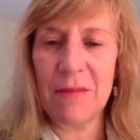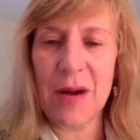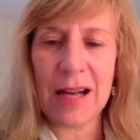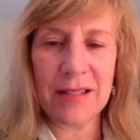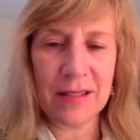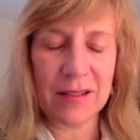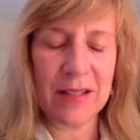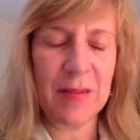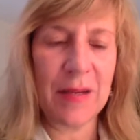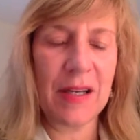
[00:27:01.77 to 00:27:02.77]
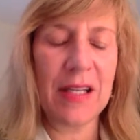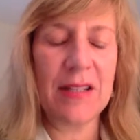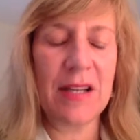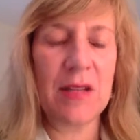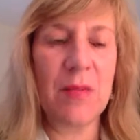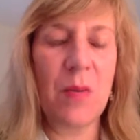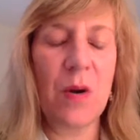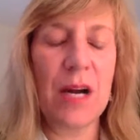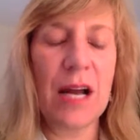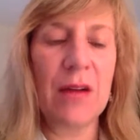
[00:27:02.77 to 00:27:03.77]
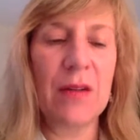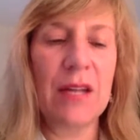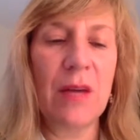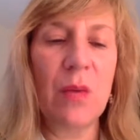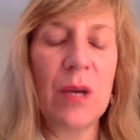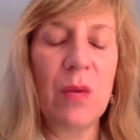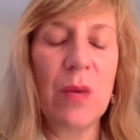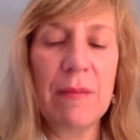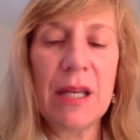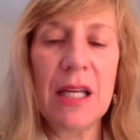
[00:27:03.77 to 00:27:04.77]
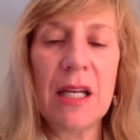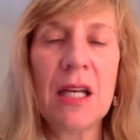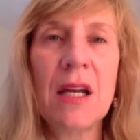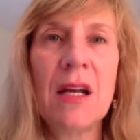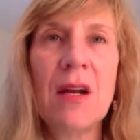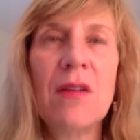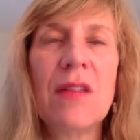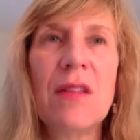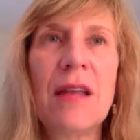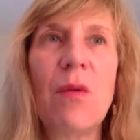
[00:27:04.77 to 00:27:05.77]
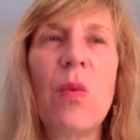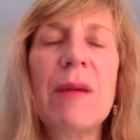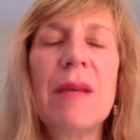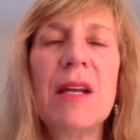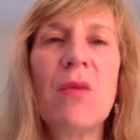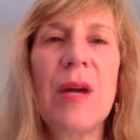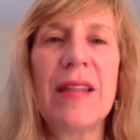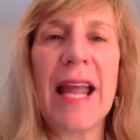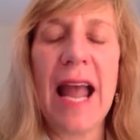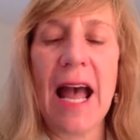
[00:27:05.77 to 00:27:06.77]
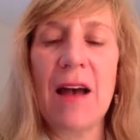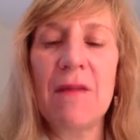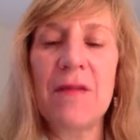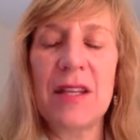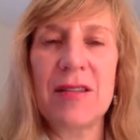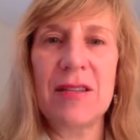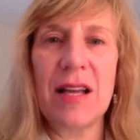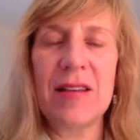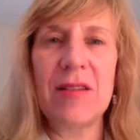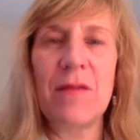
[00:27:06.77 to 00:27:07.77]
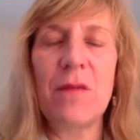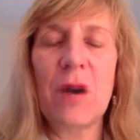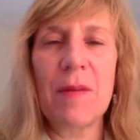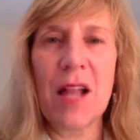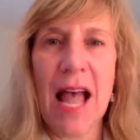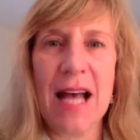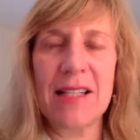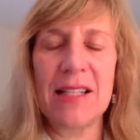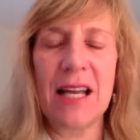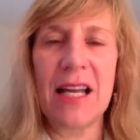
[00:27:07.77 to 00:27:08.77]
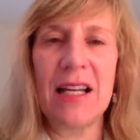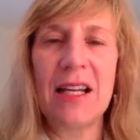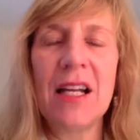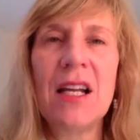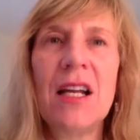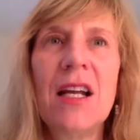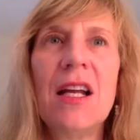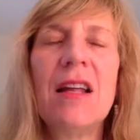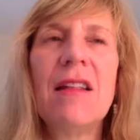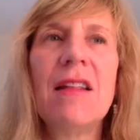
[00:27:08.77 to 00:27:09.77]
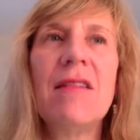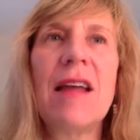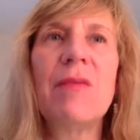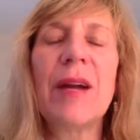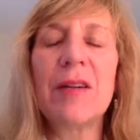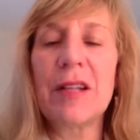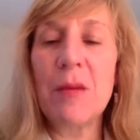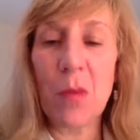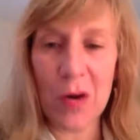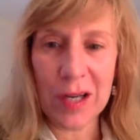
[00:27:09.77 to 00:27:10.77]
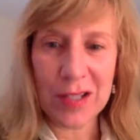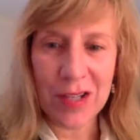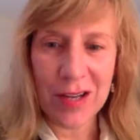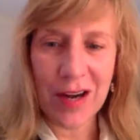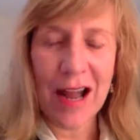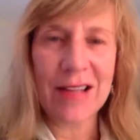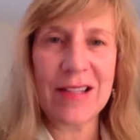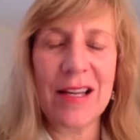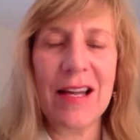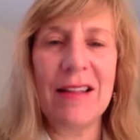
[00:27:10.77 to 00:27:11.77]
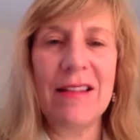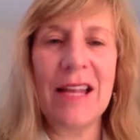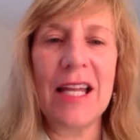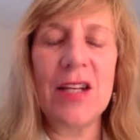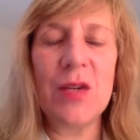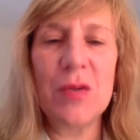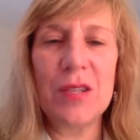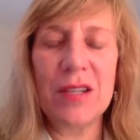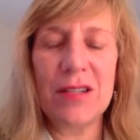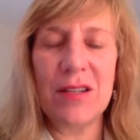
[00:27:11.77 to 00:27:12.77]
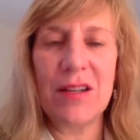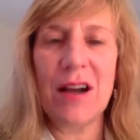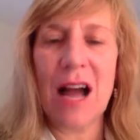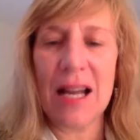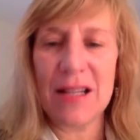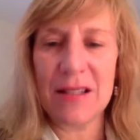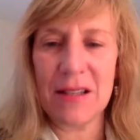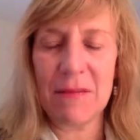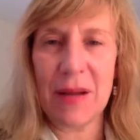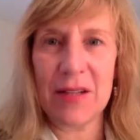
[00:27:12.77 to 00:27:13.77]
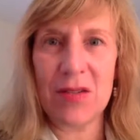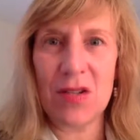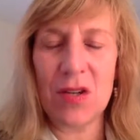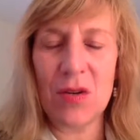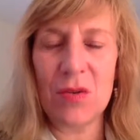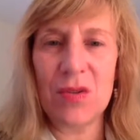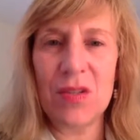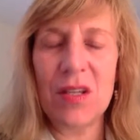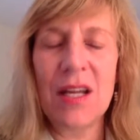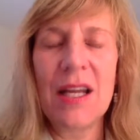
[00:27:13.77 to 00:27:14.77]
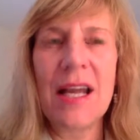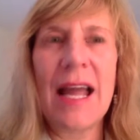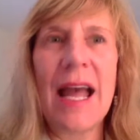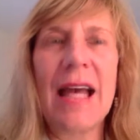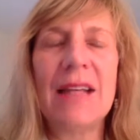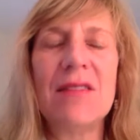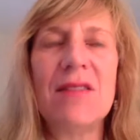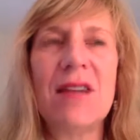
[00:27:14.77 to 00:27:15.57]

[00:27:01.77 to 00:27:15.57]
practical experience has borne out, that when women, when they have this as a formal asset, they rarely mortgage their asset, they use it to their highest and best use, and